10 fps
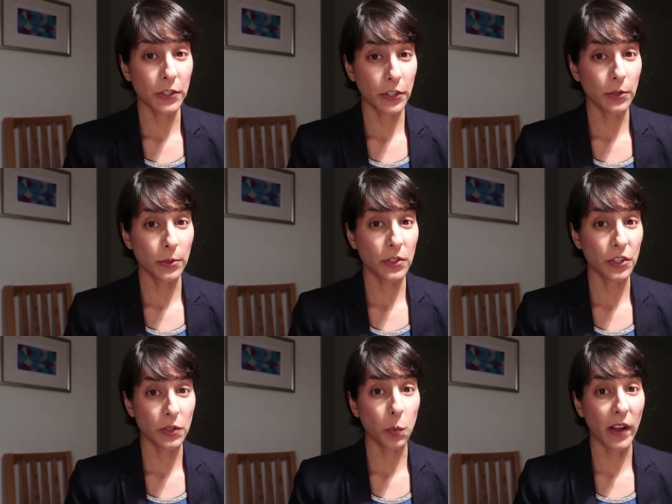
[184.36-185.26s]
choose
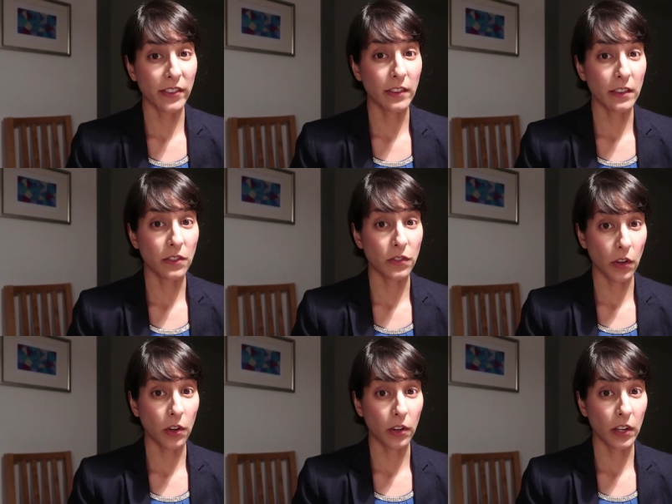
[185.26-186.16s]
just one
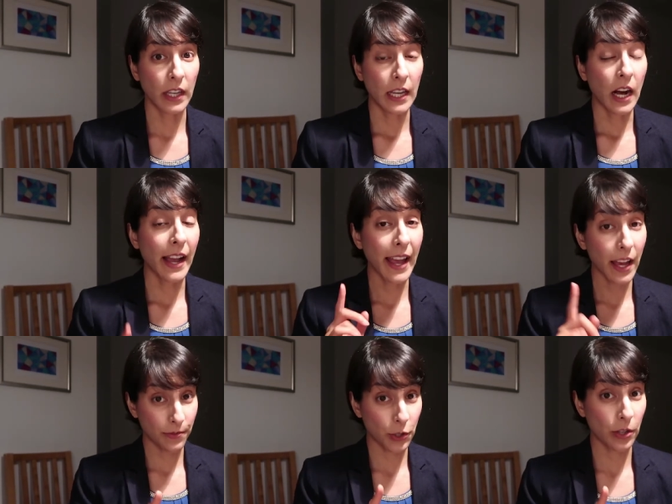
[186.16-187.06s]
song. I
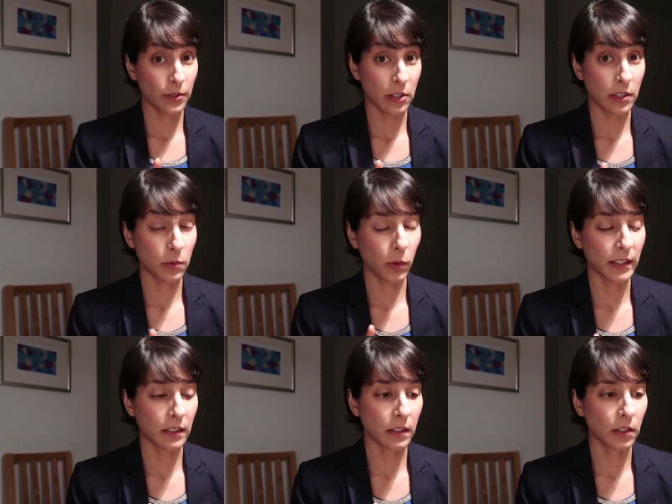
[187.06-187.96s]
have chosen just
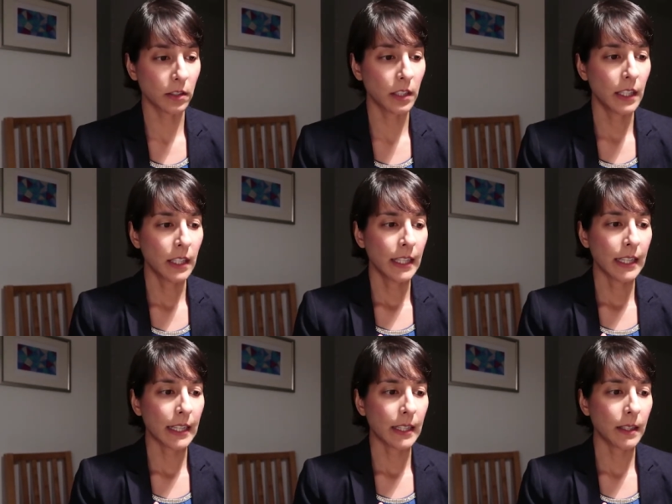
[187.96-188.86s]
one song,
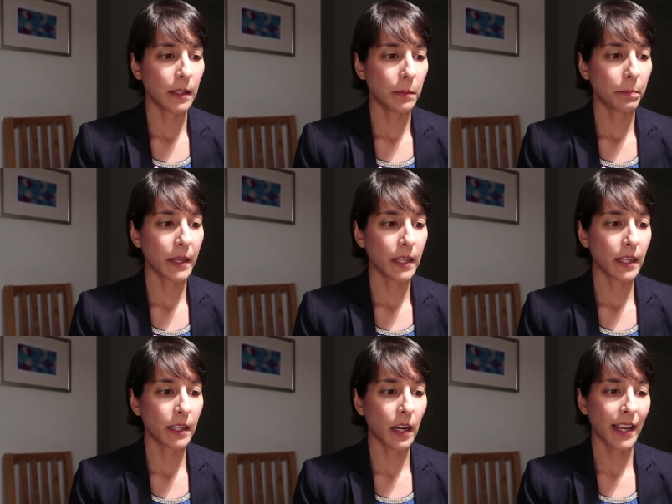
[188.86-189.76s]
uh, but
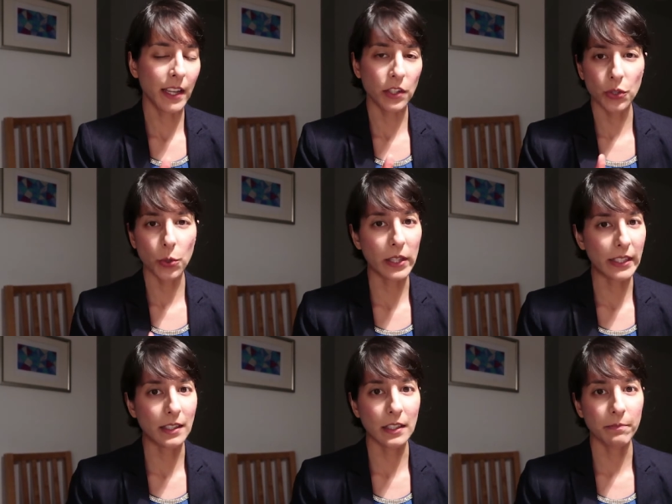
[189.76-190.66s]
it, I had a short
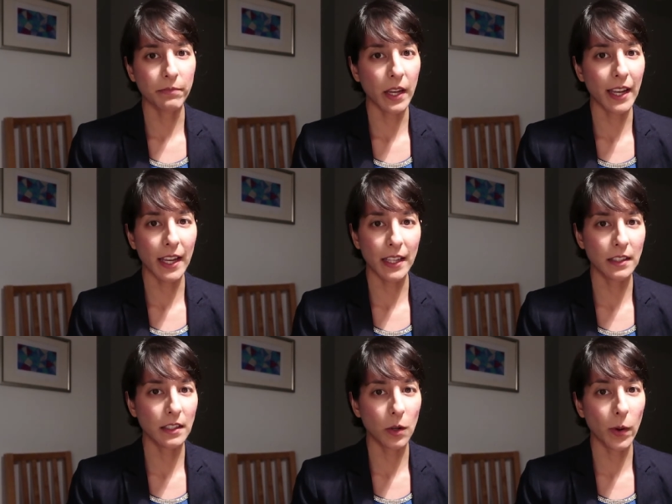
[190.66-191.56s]
list. I
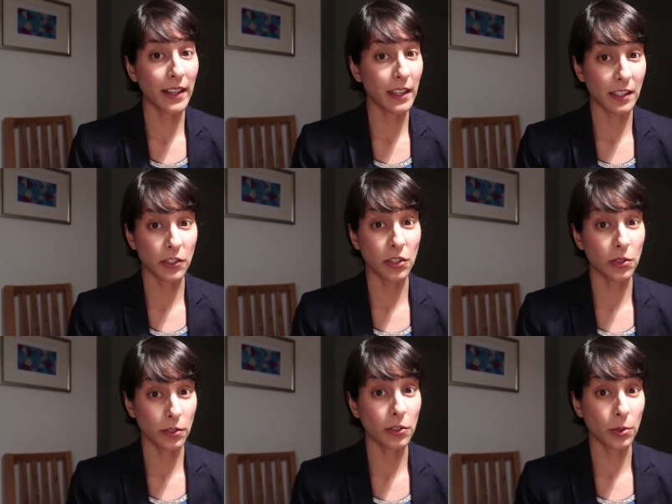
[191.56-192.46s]
had quite a large
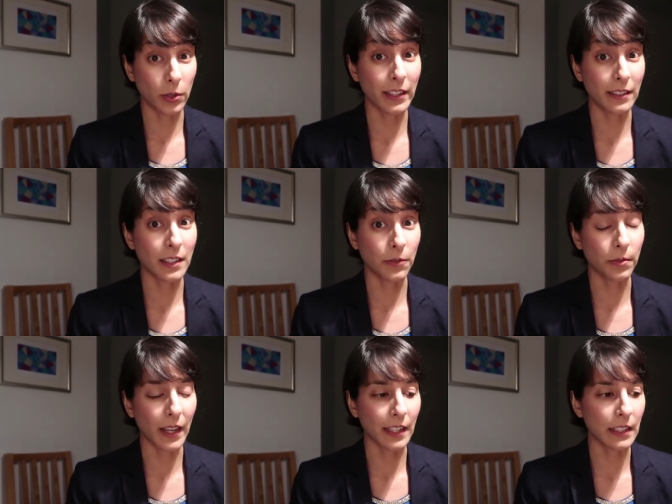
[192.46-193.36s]
short list, in
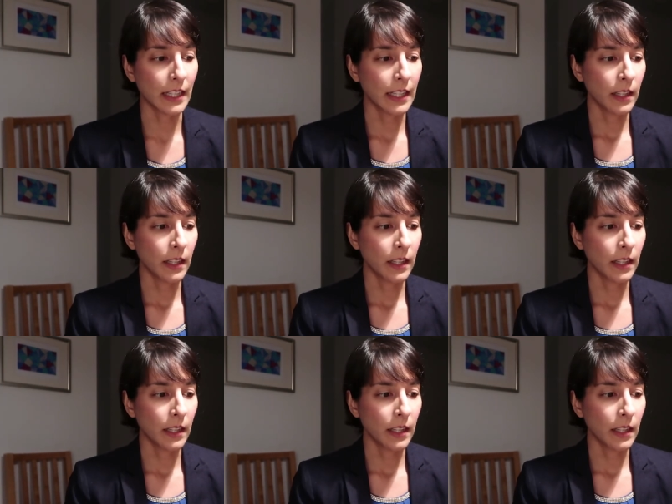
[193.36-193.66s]
fact.